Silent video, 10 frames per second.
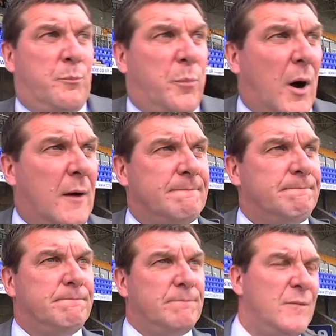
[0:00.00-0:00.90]
But
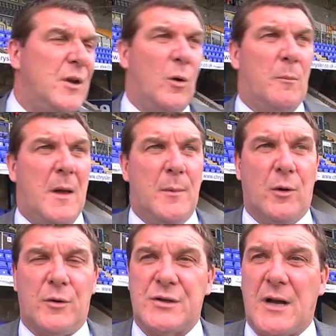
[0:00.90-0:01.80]
you know it may be
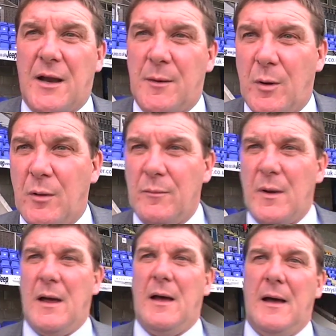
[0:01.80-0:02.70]
understandable.
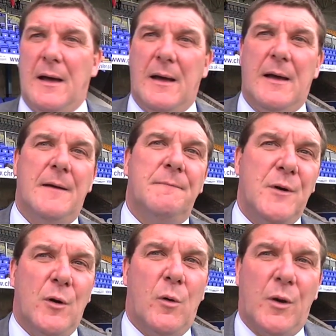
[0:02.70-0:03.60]
Uh,
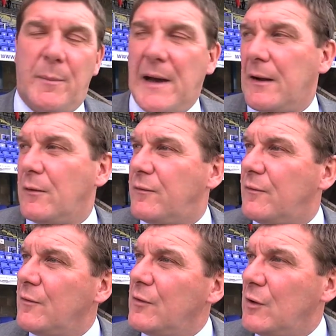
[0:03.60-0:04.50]
you know on the back of
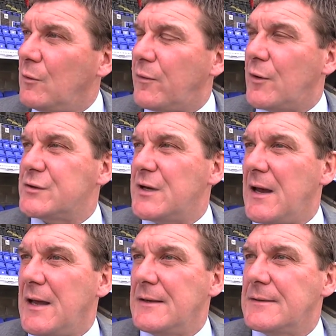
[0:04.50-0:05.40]
you know Thursday
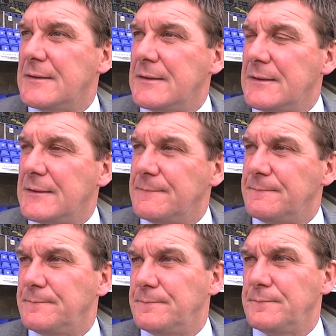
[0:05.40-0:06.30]
night, um,
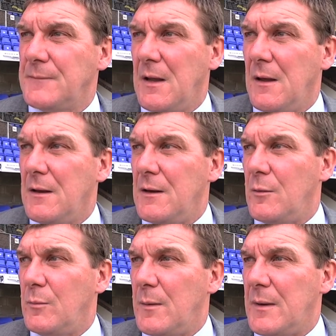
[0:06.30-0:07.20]
you
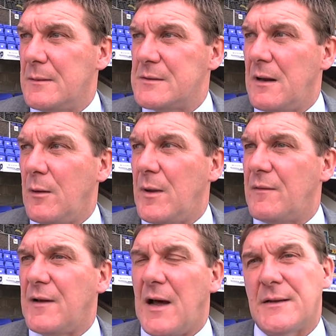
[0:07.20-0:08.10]
know maybe it was a little bit
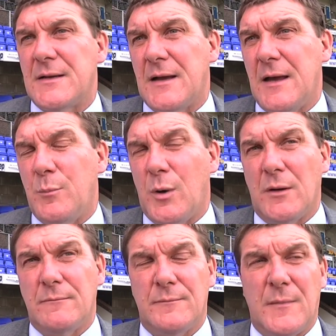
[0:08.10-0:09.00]
flat today, but.
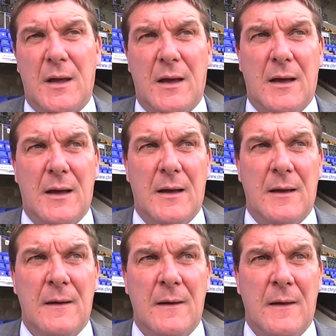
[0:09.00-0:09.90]
Uh,
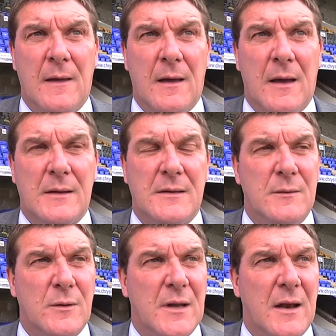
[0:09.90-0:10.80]
I, you
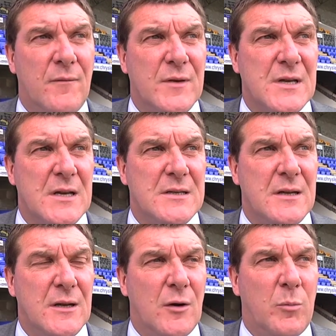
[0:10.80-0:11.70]
know, I did emphasise to
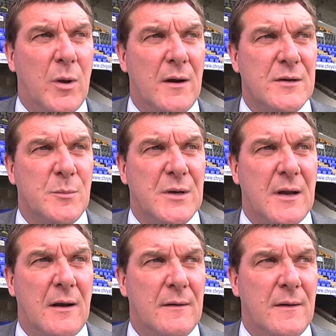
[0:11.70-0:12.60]
the young players in
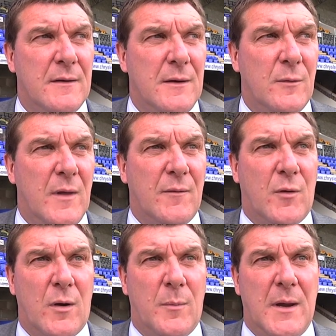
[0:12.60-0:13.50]
particular that you know they've
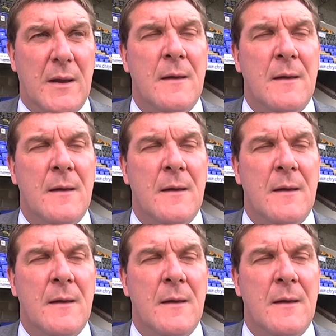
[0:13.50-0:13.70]
got to be,